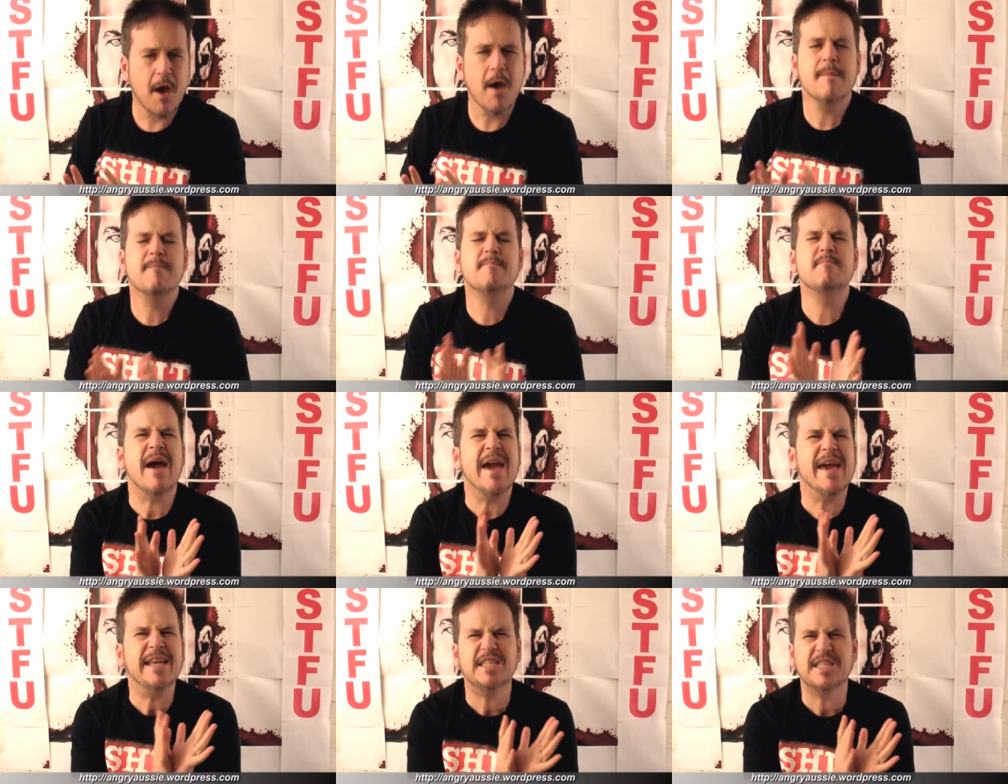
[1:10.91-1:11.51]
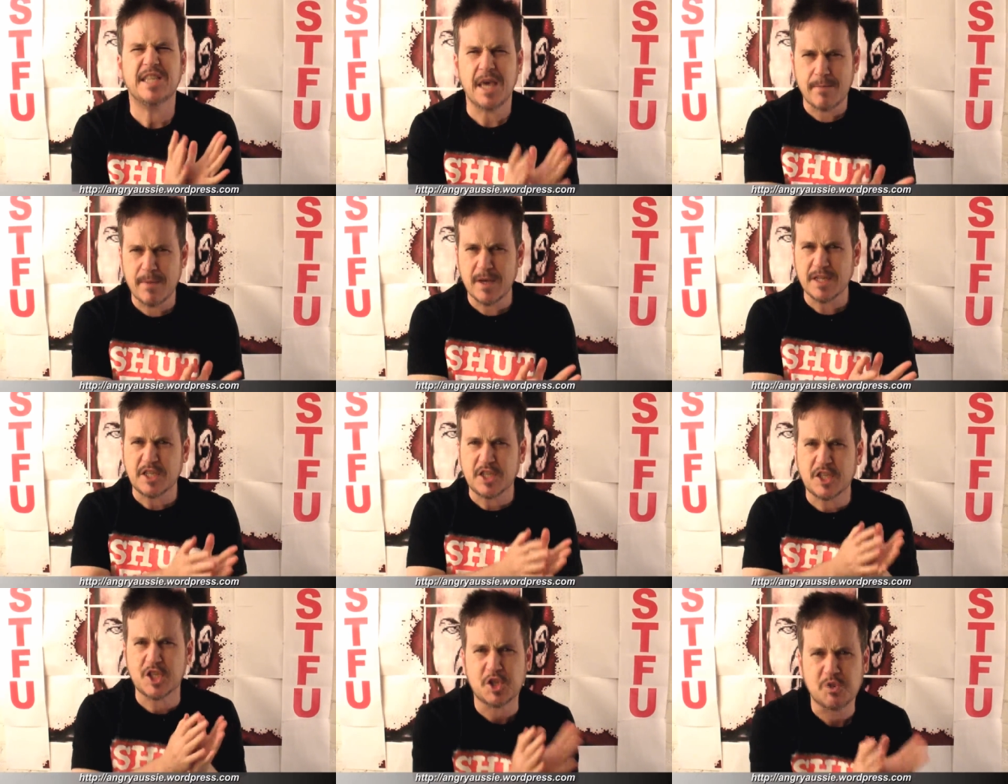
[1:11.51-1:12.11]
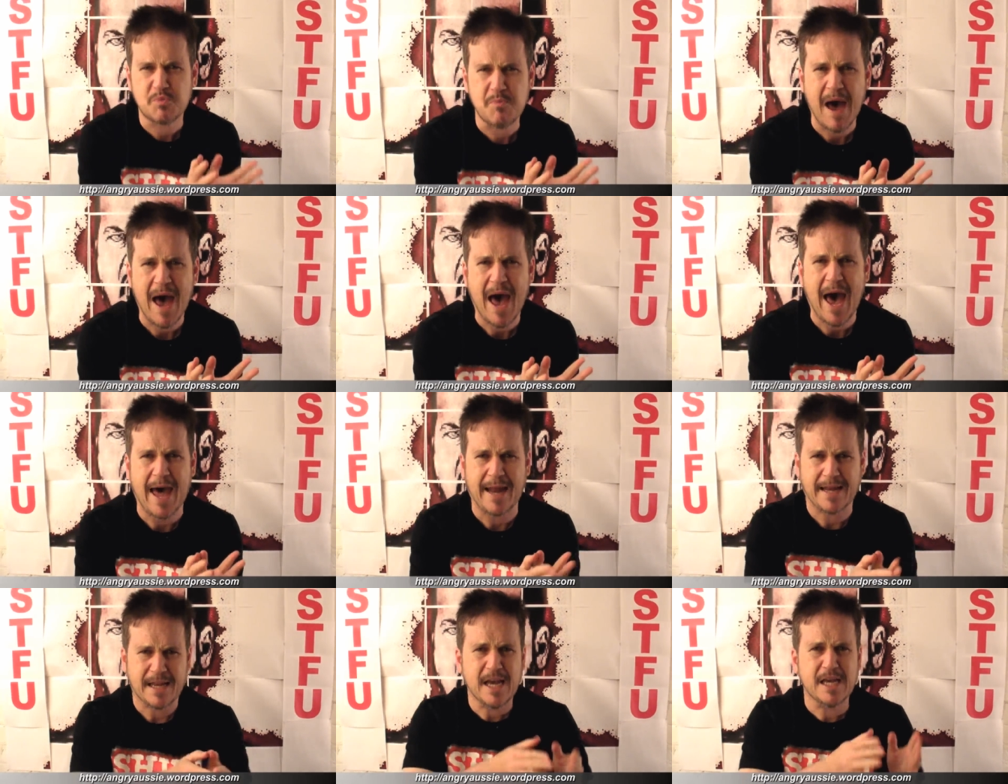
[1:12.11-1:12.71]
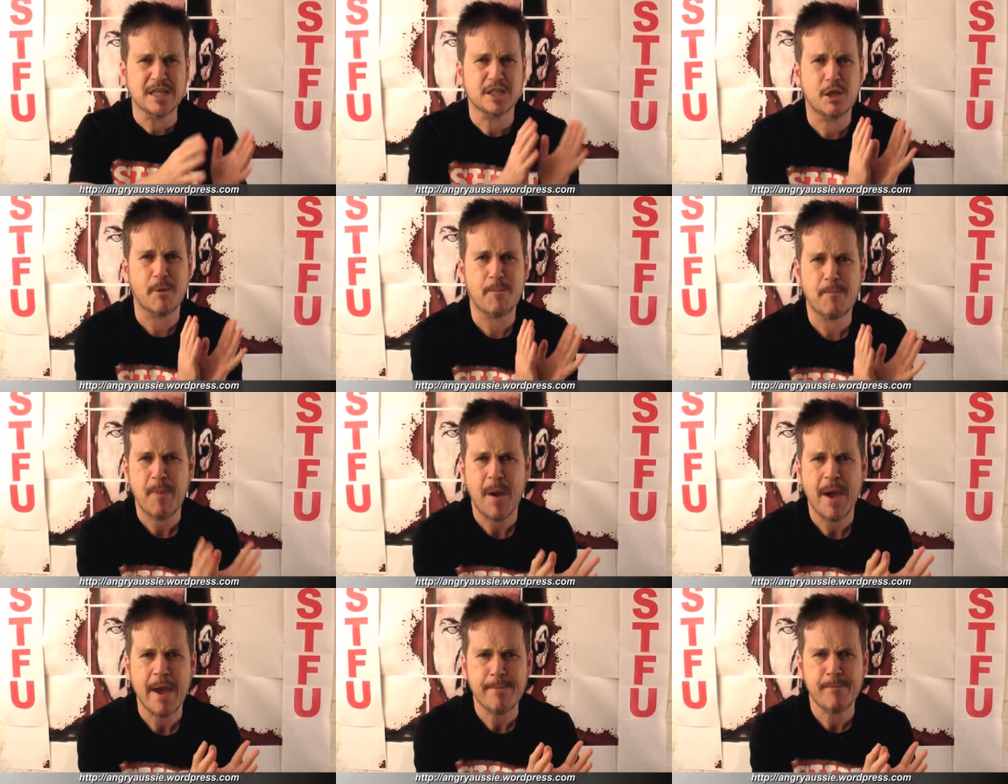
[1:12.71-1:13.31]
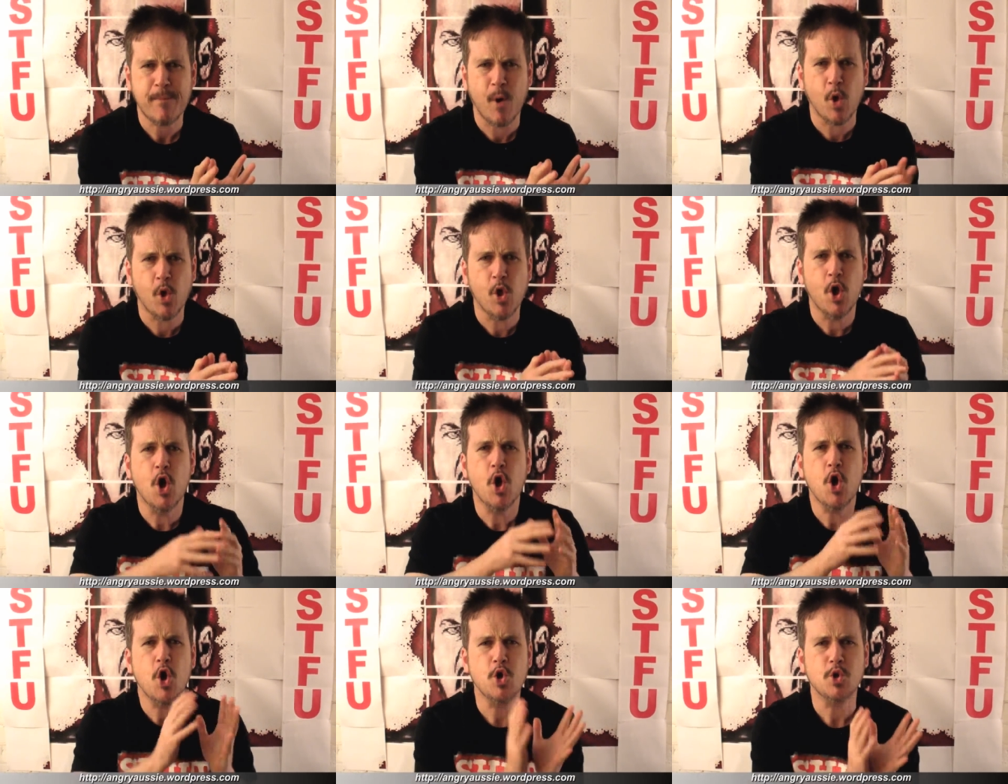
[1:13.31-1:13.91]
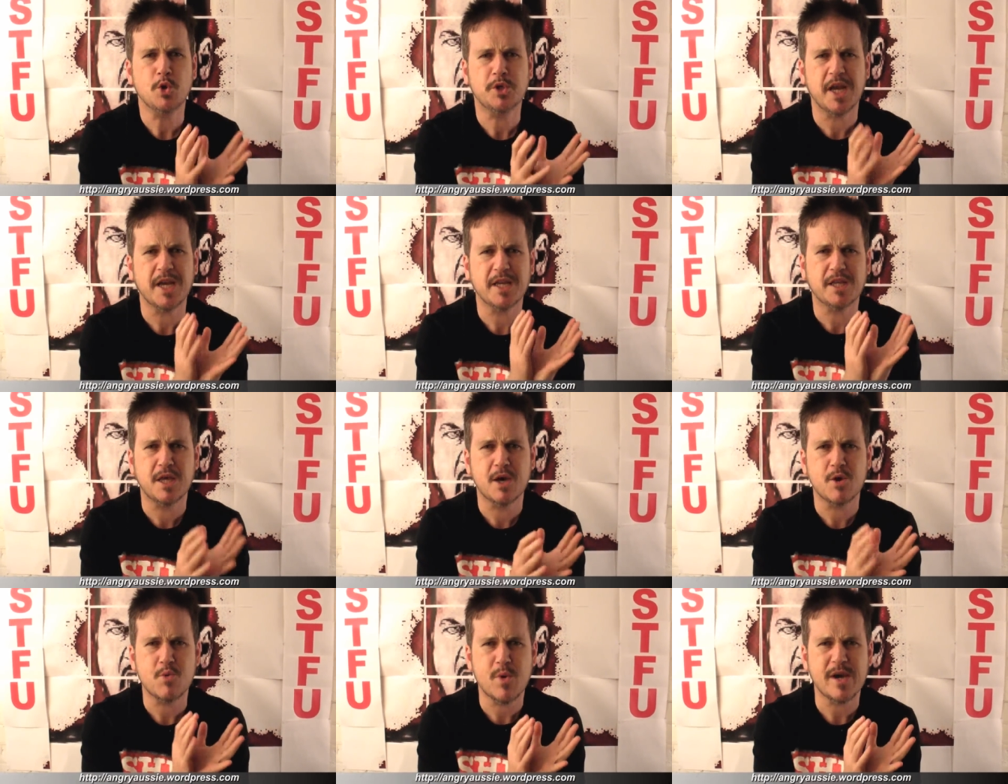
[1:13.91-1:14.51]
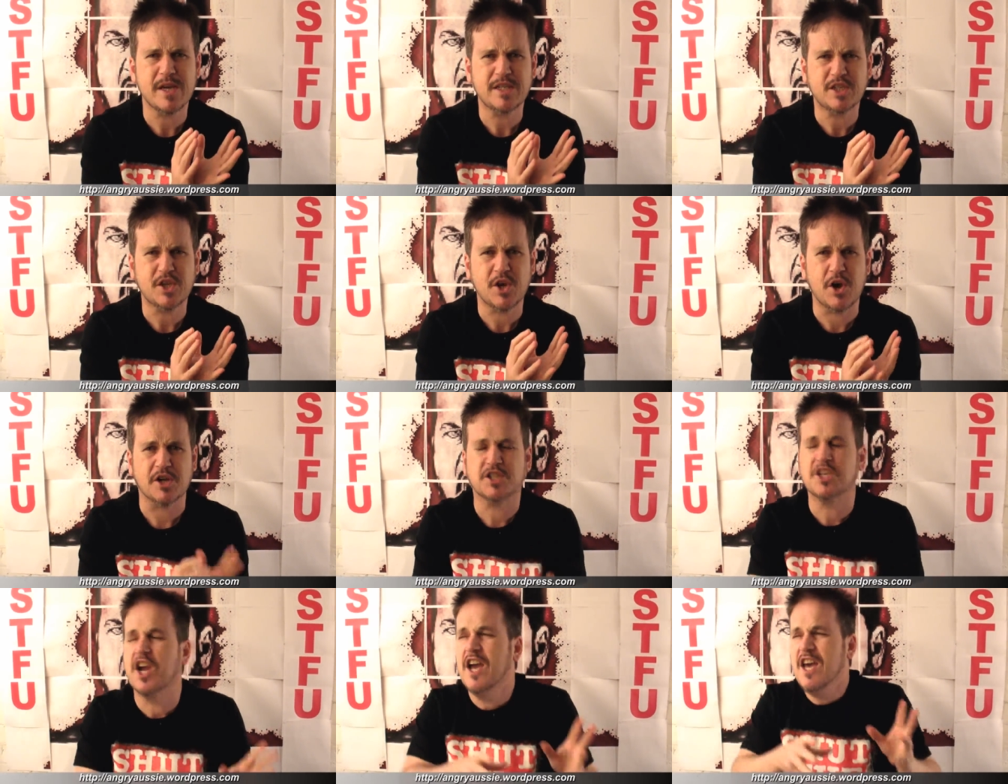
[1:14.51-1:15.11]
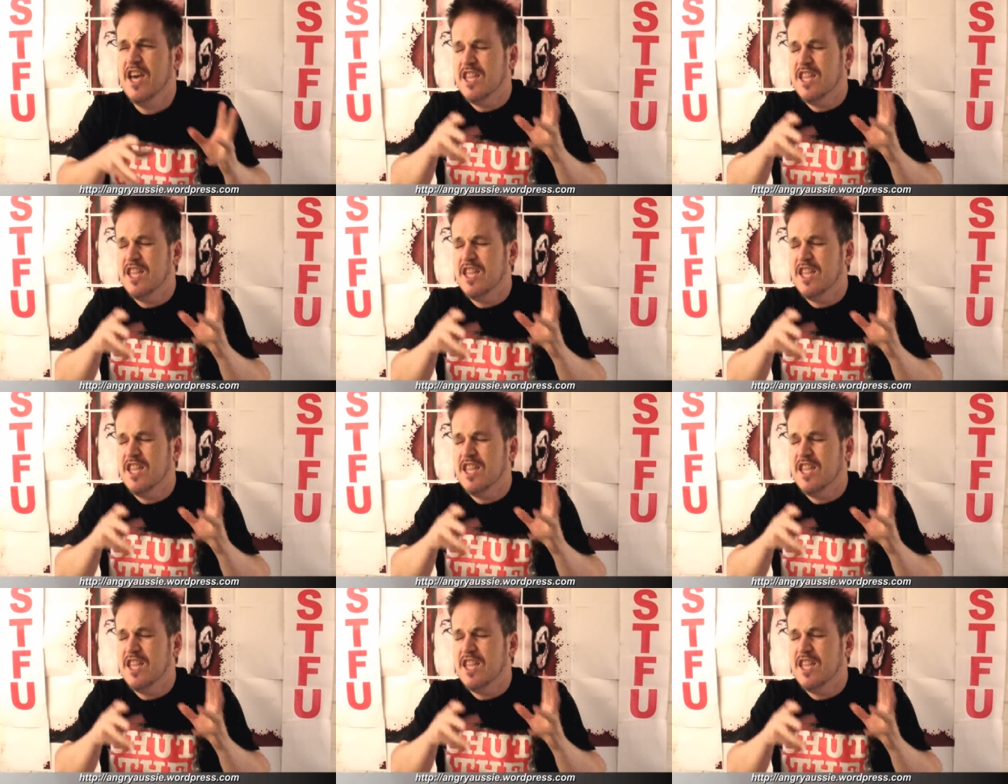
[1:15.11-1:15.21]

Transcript: makes them as smart as the people who did the research.